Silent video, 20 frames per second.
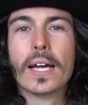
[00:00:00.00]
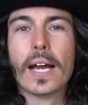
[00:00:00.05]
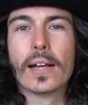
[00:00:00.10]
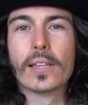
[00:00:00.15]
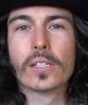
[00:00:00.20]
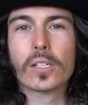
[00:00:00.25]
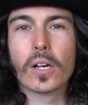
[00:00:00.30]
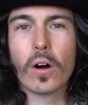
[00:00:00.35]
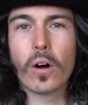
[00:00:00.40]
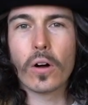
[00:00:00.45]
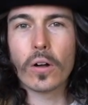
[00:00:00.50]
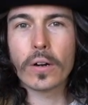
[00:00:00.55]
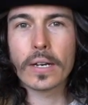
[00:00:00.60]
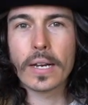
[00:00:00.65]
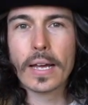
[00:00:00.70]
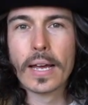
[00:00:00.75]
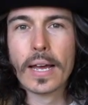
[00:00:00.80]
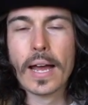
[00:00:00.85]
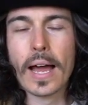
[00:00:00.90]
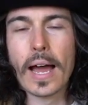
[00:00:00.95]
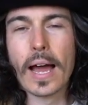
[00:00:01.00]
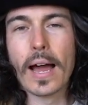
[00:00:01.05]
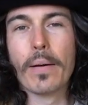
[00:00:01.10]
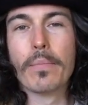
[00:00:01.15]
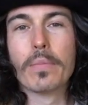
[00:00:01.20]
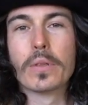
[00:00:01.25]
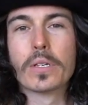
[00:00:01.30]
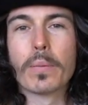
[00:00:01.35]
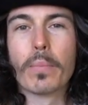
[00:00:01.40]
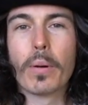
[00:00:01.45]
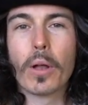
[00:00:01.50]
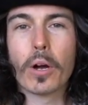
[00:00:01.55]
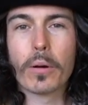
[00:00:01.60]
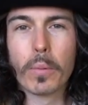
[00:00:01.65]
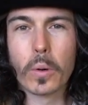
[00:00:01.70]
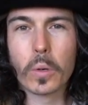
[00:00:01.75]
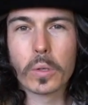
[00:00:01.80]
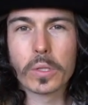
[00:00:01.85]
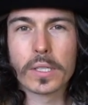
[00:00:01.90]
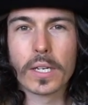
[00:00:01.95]
It's on. There's a blog
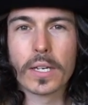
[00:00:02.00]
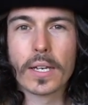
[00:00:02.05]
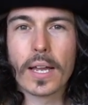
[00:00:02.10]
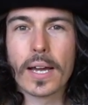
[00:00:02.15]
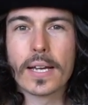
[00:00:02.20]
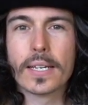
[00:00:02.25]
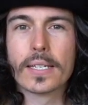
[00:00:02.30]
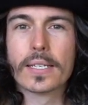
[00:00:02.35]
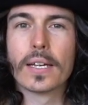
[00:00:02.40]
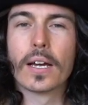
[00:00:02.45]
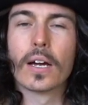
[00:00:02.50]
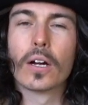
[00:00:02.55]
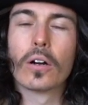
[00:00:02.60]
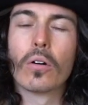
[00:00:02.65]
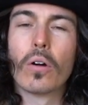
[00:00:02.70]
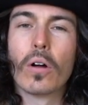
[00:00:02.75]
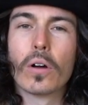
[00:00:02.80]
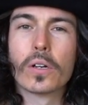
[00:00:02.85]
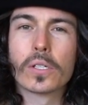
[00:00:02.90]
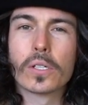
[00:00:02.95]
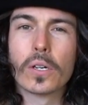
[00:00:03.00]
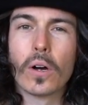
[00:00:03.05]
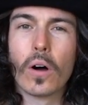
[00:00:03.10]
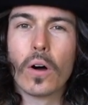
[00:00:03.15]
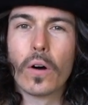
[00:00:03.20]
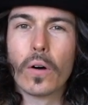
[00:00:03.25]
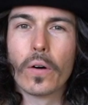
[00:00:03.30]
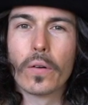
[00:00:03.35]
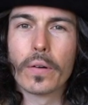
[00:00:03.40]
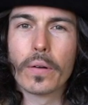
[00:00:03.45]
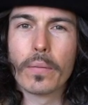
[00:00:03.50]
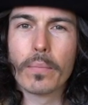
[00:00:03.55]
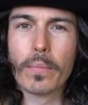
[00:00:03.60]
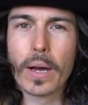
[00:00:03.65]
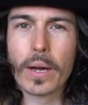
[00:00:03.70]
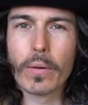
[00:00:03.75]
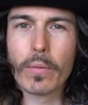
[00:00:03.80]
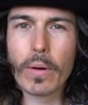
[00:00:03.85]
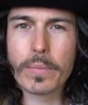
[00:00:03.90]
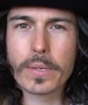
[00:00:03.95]
post tonight across on
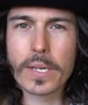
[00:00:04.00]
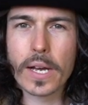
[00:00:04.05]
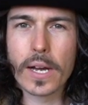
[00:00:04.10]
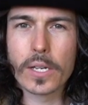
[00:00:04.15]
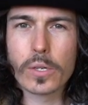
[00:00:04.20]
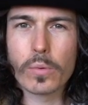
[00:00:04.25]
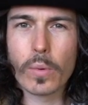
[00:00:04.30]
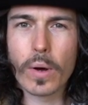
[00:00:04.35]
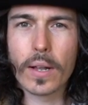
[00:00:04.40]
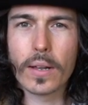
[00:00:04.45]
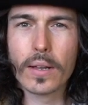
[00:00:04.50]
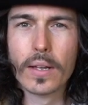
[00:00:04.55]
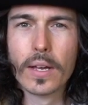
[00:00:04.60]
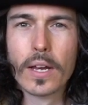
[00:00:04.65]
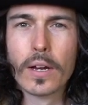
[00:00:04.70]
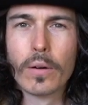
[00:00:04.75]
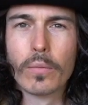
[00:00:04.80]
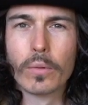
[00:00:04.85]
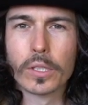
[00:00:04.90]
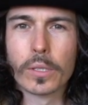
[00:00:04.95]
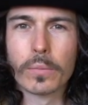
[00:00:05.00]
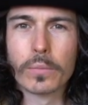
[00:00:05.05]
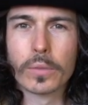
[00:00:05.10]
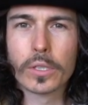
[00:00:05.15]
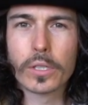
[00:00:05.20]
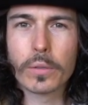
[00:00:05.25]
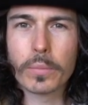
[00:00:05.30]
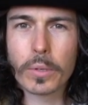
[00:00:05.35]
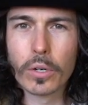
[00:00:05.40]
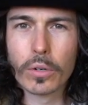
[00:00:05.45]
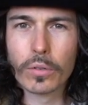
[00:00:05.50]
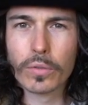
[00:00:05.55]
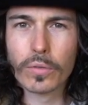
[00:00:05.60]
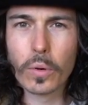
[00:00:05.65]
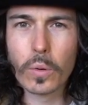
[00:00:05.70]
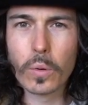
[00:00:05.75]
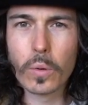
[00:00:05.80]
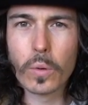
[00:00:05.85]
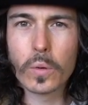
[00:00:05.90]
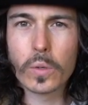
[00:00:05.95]
my website as well with some super cool
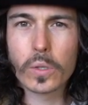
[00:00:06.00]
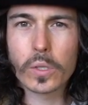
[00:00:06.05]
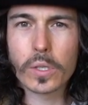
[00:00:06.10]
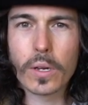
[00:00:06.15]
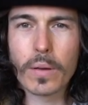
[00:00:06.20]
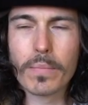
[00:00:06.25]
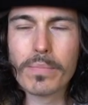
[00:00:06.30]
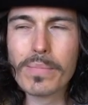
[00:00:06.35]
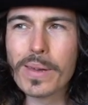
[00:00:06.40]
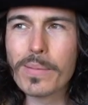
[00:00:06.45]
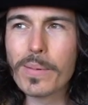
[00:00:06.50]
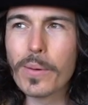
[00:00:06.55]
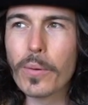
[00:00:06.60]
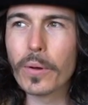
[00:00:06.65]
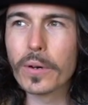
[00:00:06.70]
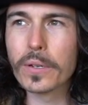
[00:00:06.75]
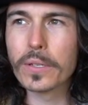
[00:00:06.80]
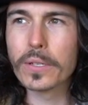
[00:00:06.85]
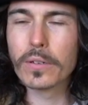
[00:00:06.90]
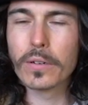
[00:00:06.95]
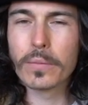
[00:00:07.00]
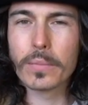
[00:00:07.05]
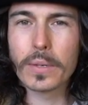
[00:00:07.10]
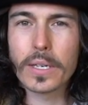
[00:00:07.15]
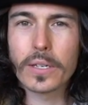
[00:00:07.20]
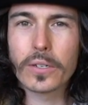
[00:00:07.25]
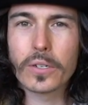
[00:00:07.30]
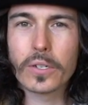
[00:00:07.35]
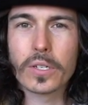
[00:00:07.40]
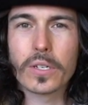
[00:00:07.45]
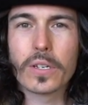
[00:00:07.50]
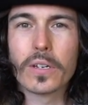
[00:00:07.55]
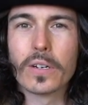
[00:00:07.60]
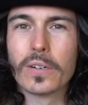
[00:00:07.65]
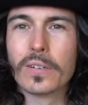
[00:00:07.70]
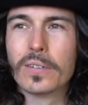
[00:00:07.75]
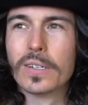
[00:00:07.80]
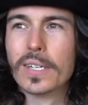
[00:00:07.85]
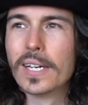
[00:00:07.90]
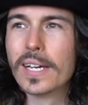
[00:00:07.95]
photos, maybe one or two of me, just, you
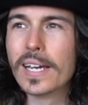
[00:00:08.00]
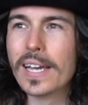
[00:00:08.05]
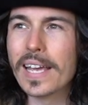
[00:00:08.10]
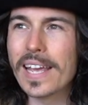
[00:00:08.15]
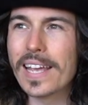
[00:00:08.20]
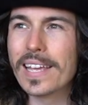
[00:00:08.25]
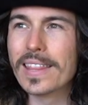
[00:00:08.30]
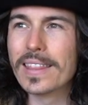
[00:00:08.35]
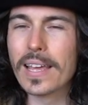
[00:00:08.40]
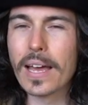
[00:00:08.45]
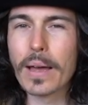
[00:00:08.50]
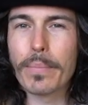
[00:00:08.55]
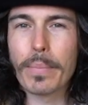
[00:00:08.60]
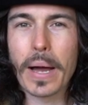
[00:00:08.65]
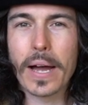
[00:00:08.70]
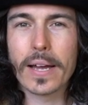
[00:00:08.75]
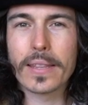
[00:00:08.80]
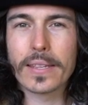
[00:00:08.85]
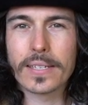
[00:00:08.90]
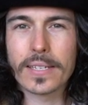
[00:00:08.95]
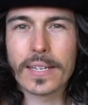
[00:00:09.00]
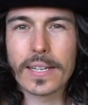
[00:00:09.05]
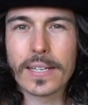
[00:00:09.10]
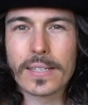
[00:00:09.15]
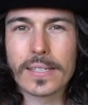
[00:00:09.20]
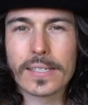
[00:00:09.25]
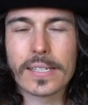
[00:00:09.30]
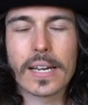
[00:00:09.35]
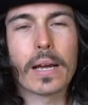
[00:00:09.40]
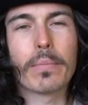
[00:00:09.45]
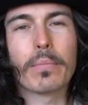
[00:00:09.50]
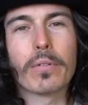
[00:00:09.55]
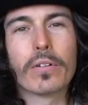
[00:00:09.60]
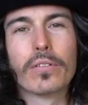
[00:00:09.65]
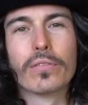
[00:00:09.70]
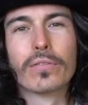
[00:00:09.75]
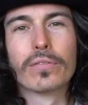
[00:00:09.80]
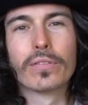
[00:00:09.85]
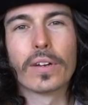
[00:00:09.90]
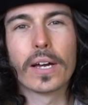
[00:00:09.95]
know, in there behind the scenes type
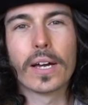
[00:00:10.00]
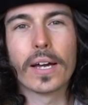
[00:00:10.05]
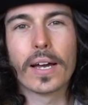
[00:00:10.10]
of